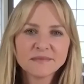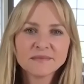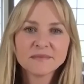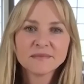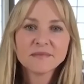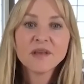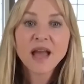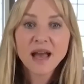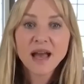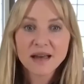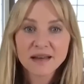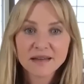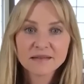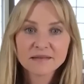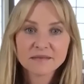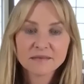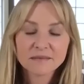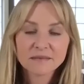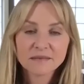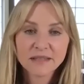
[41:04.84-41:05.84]
Yeah.
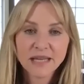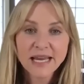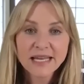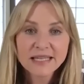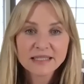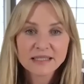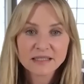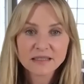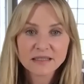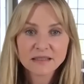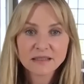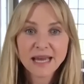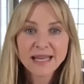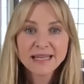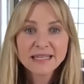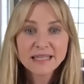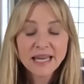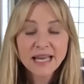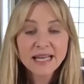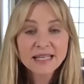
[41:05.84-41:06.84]
Yes.
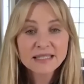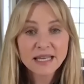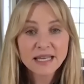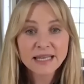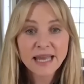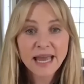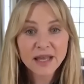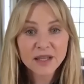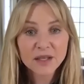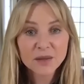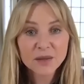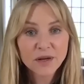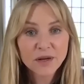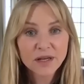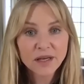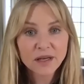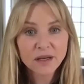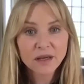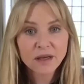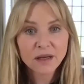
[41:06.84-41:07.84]
And
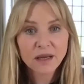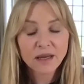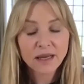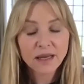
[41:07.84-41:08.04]
calibrating